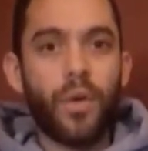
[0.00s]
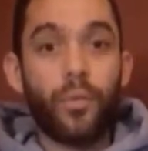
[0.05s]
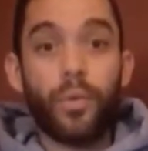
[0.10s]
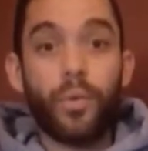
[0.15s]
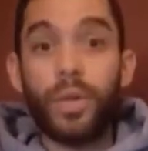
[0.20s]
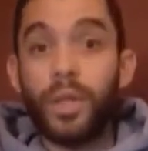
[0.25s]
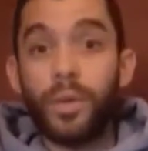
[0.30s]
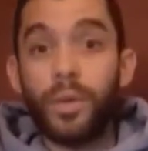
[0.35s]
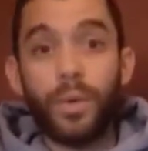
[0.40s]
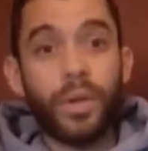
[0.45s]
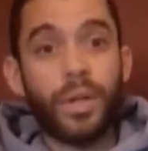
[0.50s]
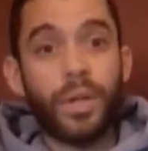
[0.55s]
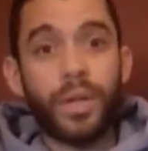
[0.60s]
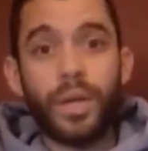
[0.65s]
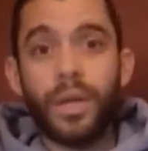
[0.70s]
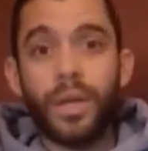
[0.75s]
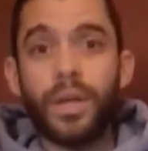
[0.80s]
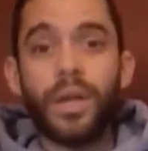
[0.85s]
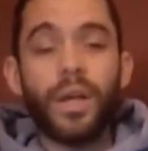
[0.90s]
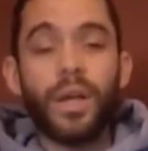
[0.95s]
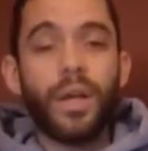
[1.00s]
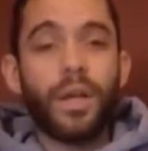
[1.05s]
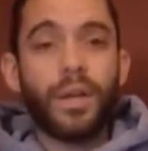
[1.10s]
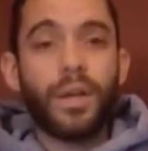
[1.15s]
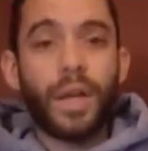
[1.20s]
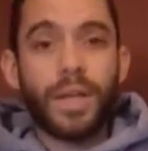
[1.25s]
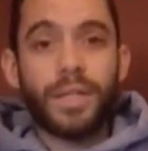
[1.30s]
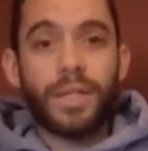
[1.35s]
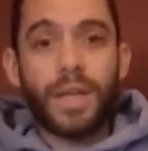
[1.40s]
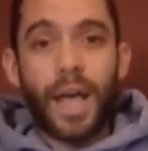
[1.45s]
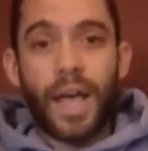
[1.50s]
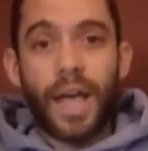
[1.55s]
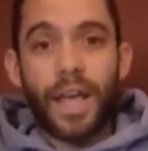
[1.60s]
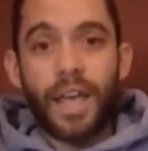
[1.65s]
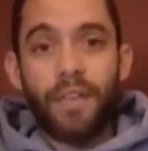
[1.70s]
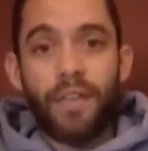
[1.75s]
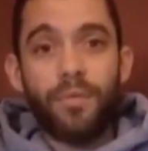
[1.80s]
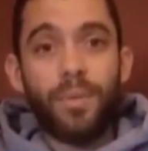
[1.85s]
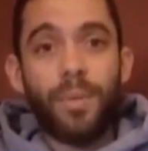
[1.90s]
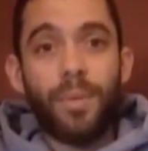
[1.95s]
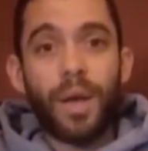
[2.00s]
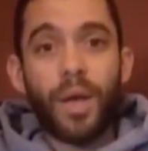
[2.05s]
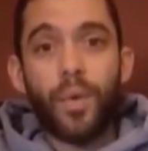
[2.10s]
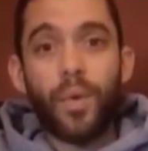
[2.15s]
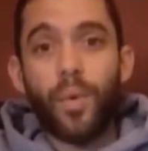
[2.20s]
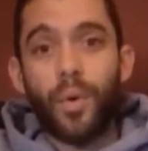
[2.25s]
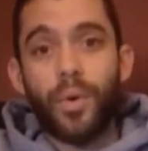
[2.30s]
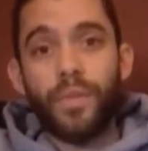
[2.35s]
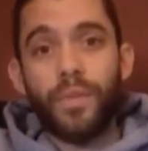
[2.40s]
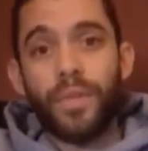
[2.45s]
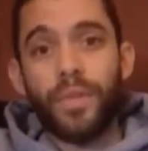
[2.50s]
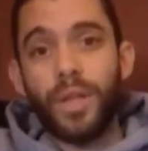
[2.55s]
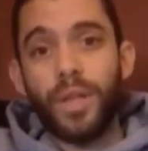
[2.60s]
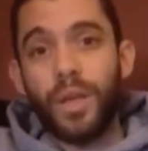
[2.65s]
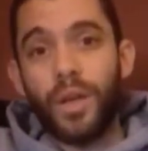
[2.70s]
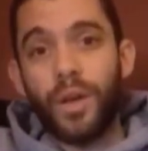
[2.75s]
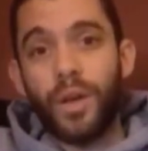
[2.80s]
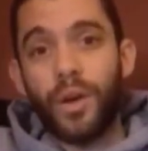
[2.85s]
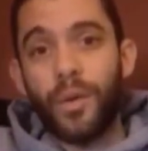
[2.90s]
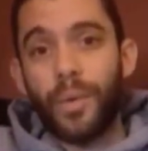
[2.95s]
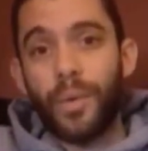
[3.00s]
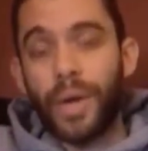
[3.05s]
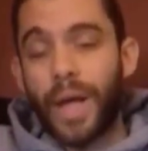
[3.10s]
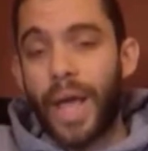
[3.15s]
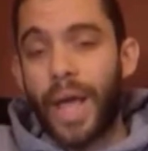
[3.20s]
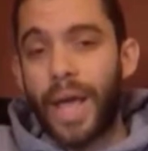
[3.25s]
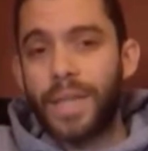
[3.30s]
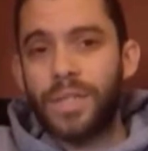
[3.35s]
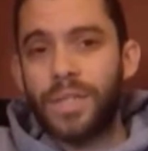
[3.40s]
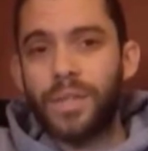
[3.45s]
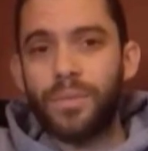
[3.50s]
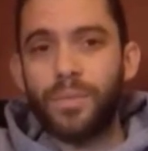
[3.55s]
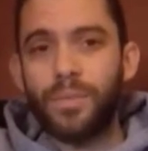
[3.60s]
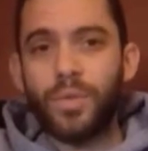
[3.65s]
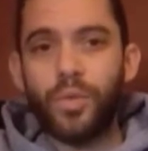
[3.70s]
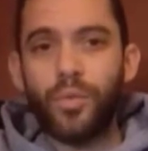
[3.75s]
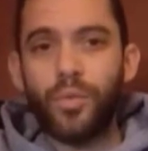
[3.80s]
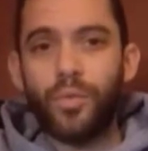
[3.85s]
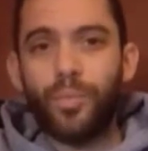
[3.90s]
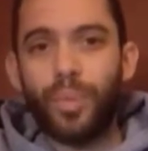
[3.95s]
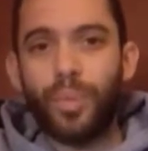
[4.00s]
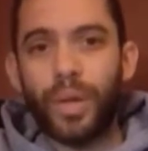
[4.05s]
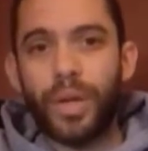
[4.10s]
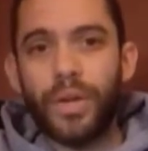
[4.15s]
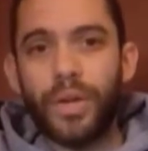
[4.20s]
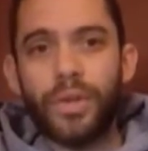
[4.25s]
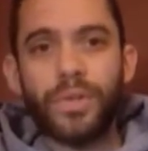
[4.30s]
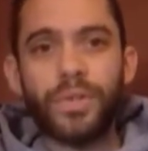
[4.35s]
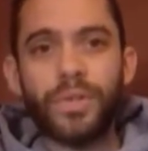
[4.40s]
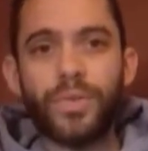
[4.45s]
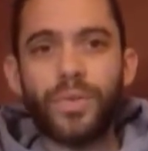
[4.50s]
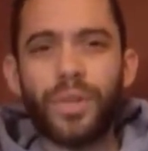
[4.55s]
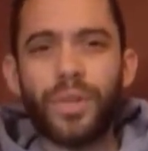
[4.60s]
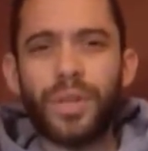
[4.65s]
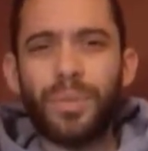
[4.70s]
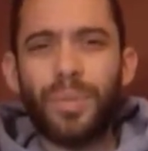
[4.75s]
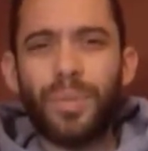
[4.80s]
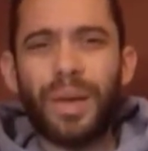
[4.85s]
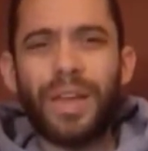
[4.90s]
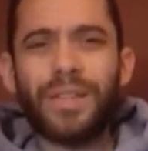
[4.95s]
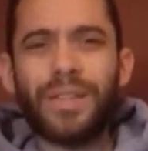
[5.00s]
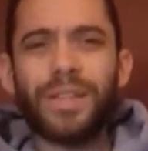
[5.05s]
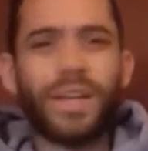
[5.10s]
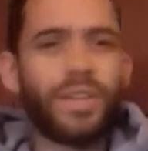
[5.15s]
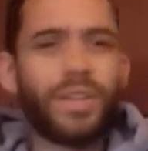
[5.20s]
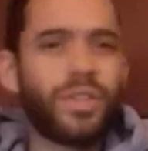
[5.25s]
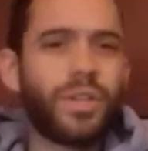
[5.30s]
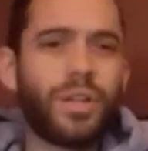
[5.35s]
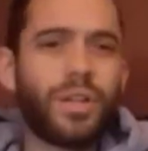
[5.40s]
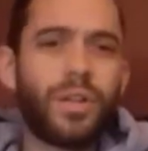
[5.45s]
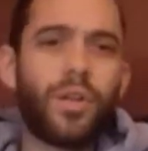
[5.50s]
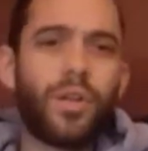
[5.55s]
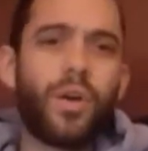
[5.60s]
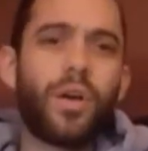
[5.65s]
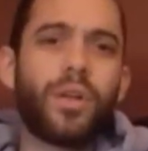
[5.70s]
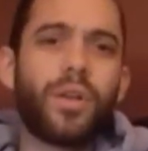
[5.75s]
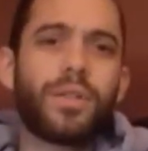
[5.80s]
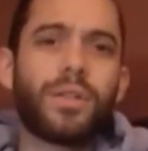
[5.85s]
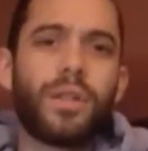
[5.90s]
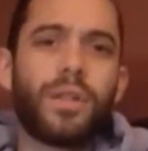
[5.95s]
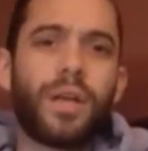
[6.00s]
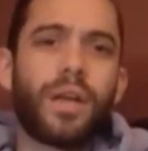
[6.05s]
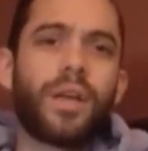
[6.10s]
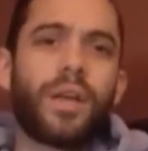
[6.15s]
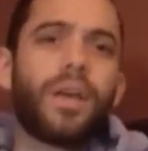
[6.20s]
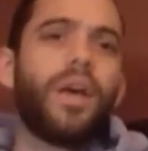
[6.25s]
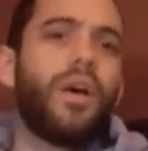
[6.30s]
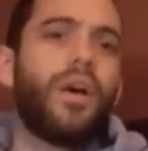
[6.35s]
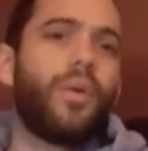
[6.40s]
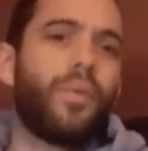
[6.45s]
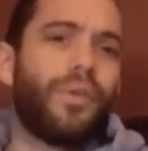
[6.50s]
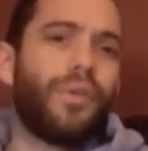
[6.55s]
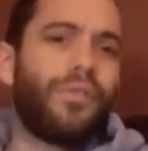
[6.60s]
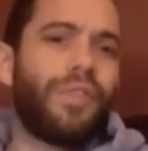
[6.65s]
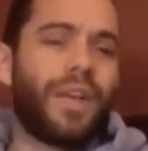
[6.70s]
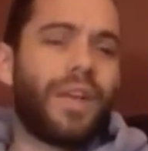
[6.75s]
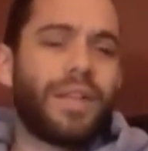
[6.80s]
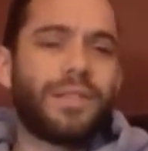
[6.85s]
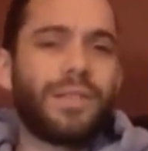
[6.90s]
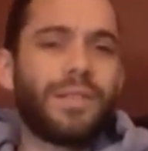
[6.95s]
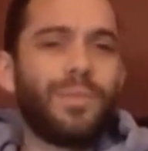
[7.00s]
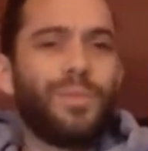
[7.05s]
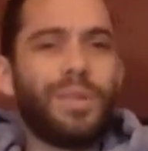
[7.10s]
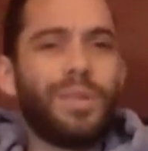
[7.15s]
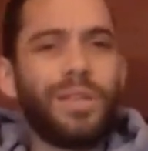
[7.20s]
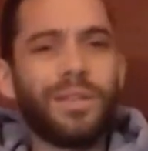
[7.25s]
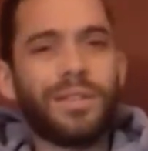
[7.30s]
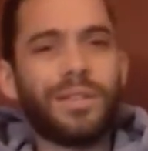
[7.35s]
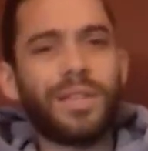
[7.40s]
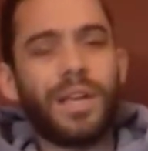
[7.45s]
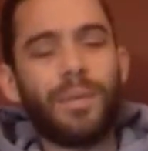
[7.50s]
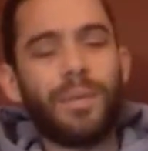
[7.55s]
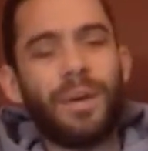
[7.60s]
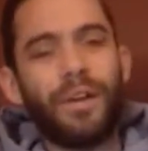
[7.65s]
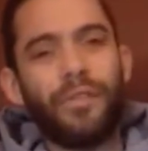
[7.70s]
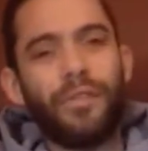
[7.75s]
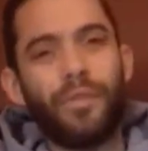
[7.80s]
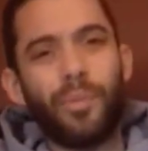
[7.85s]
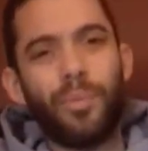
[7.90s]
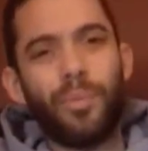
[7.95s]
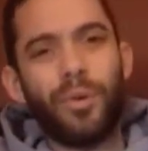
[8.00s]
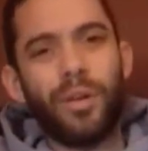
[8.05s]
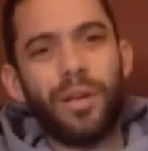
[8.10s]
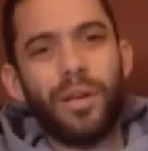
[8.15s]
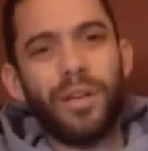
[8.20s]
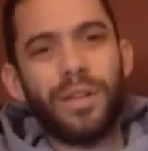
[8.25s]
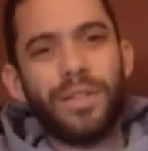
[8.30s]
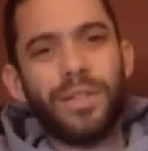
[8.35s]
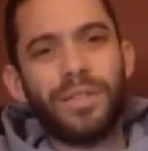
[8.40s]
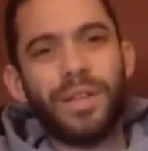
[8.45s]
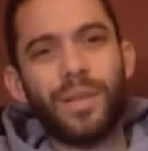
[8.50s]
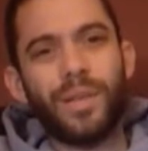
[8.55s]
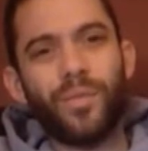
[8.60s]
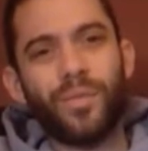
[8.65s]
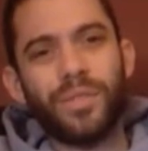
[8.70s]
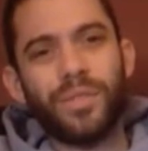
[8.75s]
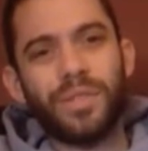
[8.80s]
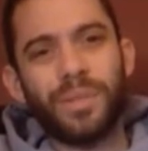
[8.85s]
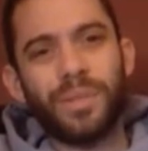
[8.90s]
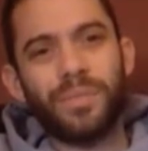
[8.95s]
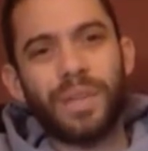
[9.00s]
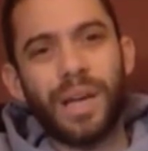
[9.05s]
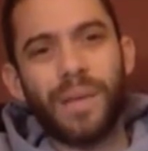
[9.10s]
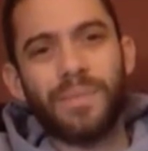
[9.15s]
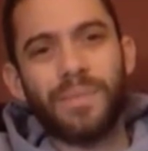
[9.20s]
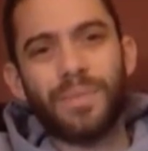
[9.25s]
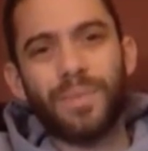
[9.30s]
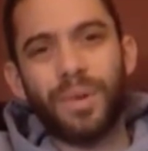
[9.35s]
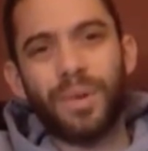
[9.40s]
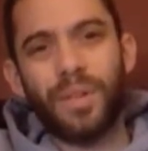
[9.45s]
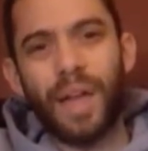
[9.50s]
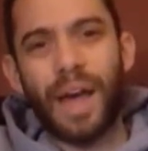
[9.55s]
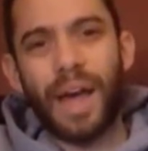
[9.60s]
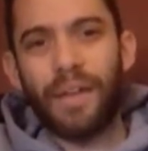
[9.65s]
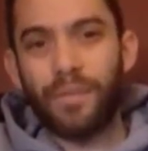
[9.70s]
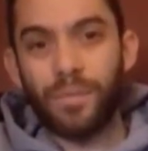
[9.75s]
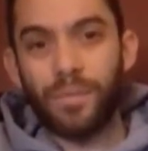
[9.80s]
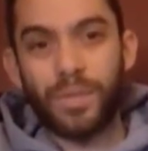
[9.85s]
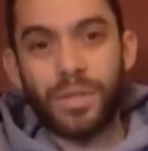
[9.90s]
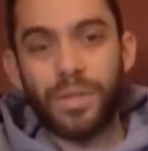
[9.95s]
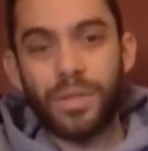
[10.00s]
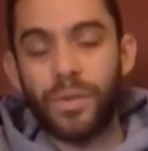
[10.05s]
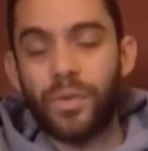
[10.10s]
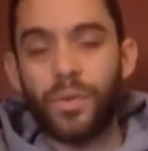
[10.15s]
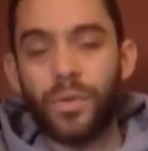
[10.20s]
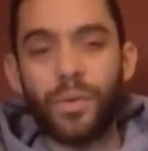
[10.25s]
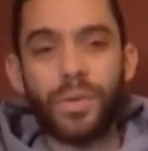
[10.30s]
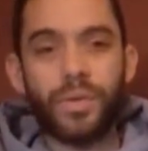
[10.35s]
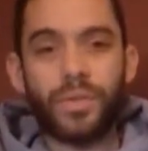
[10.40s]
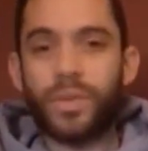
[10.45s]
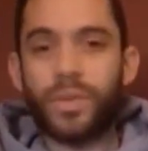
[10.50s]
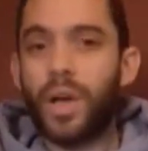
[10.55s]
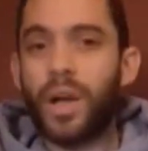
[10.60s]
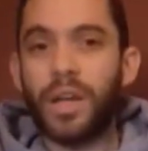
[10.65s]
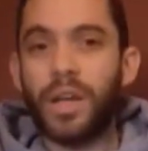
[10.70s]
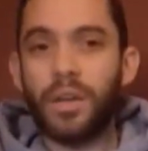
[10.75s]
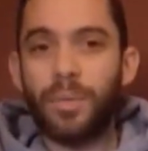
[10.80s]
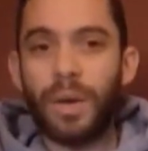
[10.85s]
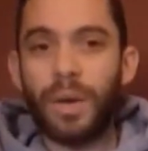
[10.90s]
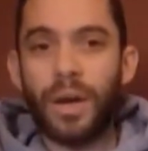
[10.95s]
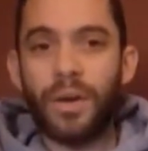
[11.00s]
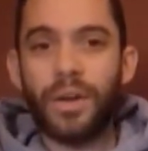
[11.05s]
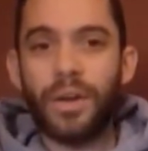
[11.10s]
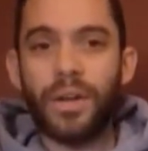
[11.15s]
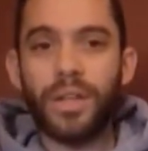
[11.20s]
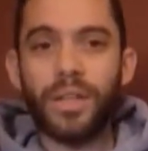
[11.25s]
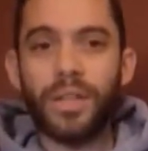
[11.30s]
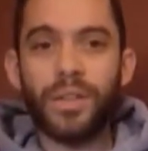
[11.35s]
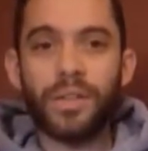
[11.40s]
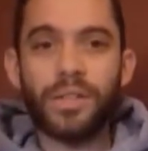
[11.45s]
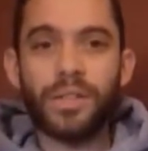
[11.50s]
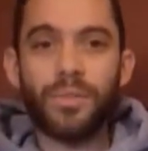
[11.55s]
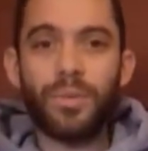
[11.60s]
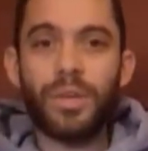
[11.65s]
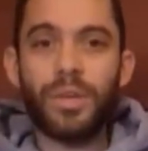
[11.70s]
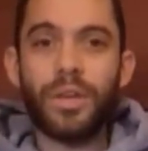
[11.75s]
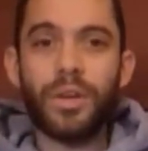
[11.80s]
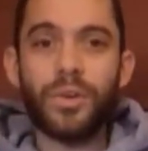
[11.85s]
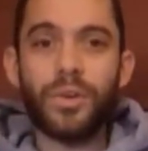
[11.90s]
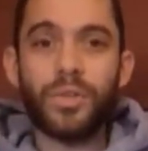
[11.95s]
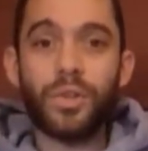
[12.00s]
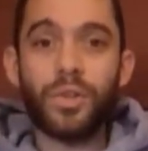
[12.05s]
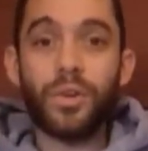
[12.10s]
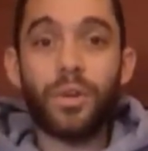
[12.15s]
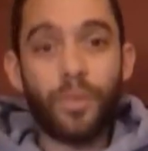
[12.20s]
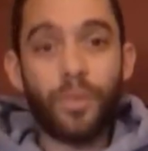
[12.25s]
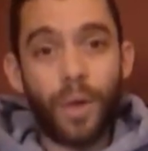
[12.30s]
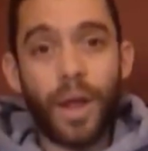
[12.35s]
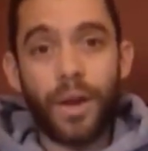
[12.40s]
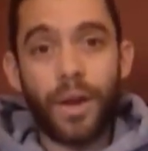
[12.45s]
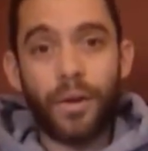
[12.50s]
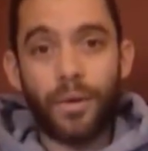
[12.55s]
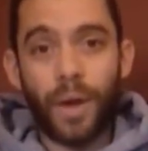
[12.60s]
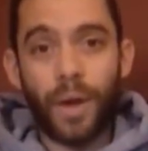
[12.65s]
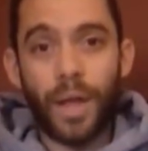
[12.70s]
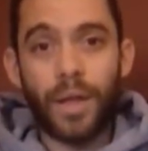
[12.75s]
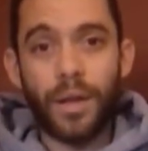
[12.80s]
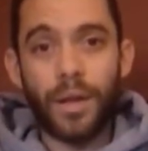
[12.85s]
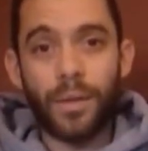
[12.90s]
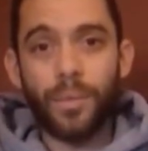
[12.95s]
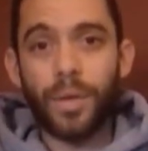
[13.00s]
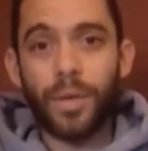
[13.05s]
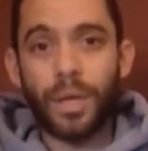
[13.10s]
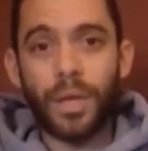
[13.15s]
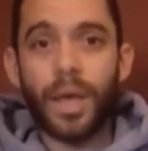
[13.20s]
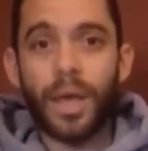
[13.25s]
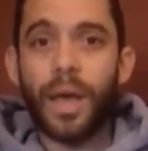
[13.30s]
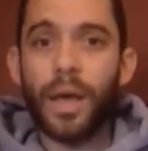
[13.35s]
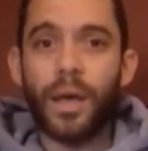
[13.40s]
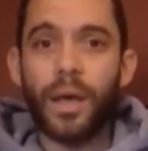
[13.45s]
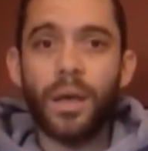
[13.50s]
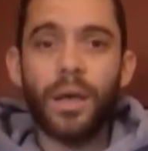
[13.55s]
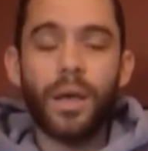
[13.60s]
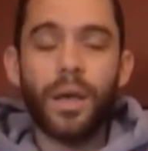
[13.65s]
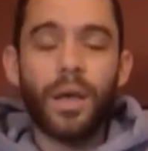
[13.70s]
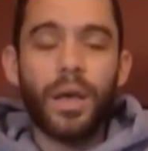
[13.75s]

Really, really nice guy. Gave me my quote of the year when I asked him, do players really pay attention at all to what fans in the media say about football? And he said, well, sometimes, but a lot of them just don't know what they're talking about. And he looked at me, he goes, you're a writer, right? And I'm like, yeah.